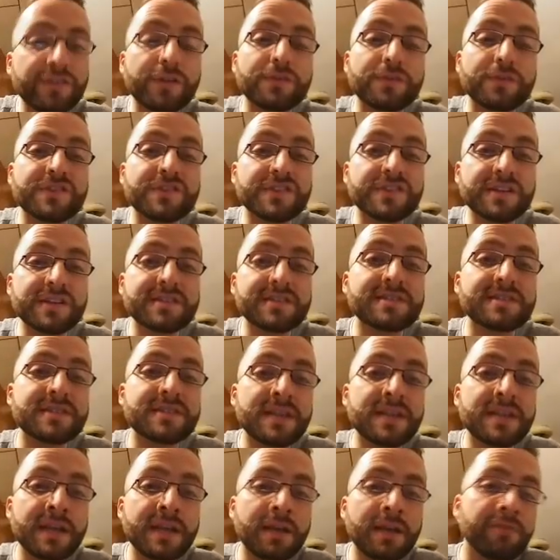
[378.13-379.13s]

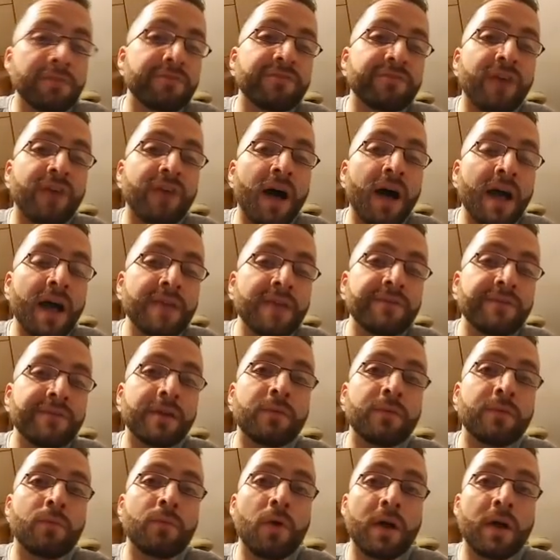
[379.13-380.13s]
16, 5,
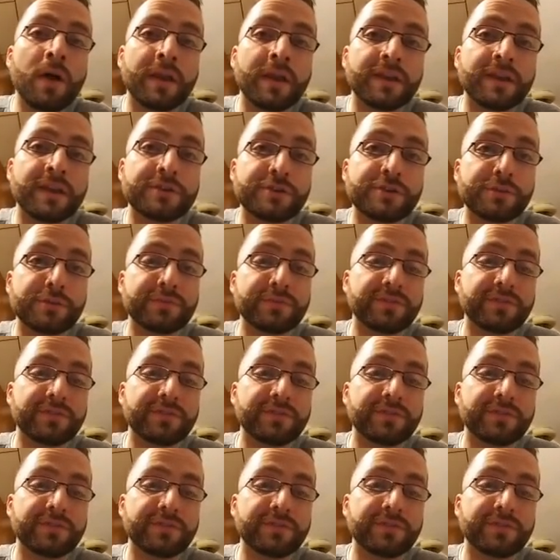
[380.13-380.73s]
and 1 in terms of